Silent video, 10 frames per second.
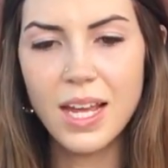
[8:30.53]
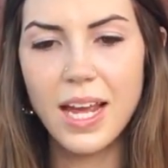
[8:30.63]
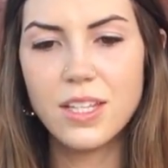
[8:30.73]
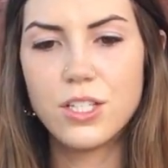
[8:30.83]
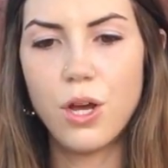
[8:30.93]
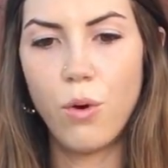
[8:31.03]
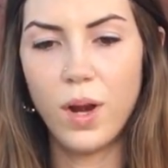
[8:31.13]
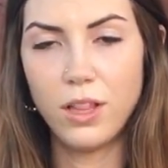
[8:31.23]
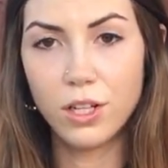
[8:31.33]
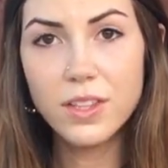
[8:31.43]
And so
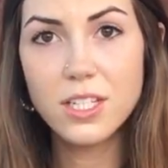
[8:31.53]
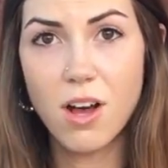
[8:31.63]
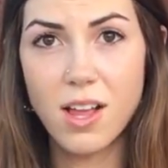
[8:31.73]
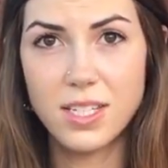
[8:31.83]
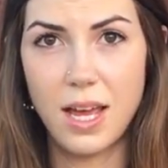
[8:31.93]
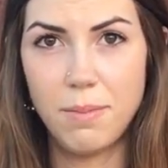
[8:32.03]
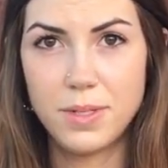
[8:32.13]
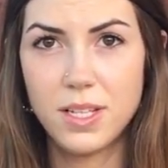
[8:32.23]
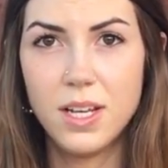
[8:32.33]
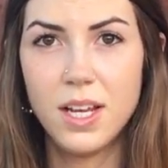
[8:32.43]
when I learned these concepts